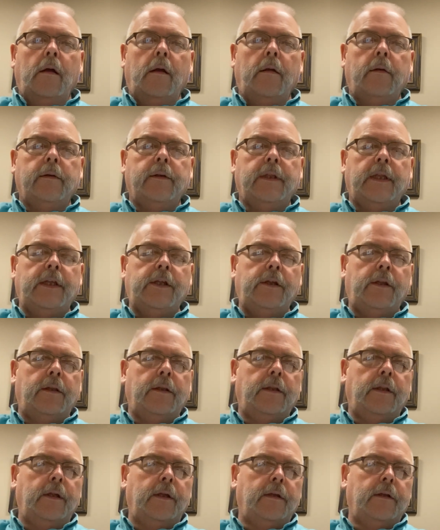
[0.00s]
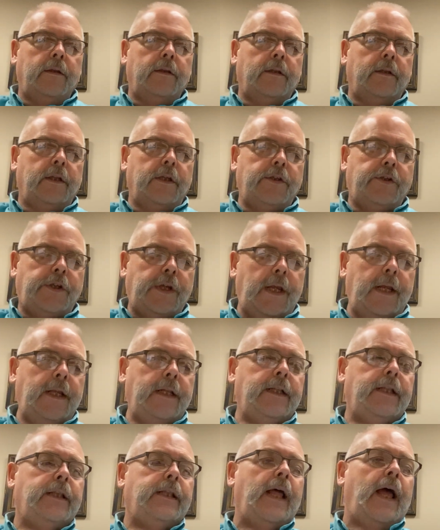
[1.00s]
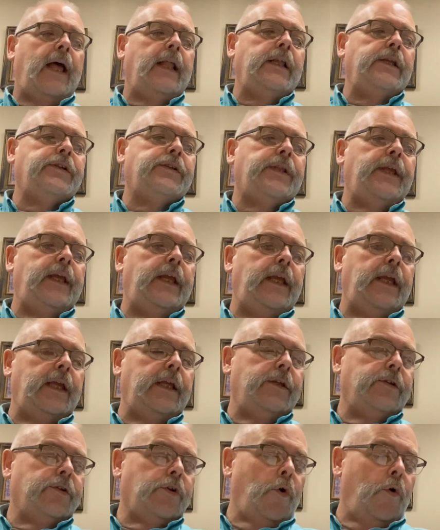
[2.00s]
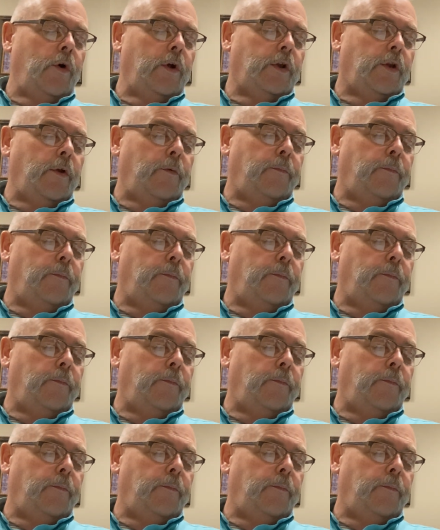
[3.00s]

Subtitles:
the Jin dynasty is going to